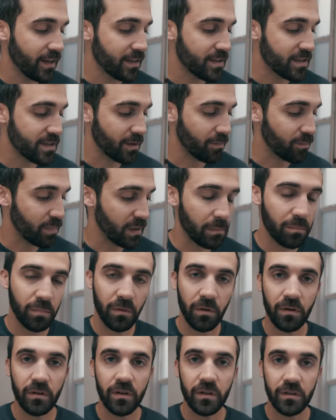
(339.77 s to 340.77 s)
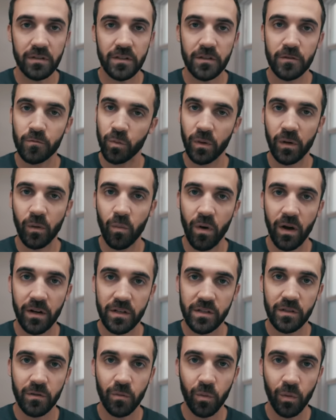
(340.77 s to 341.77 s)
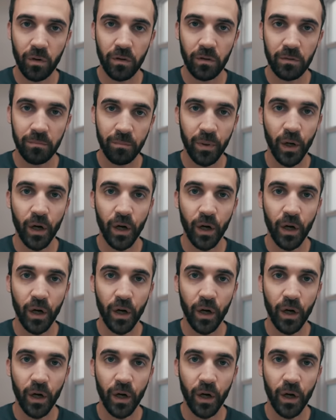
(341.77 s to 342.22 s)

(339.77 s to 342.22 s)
Some people just want to watch the world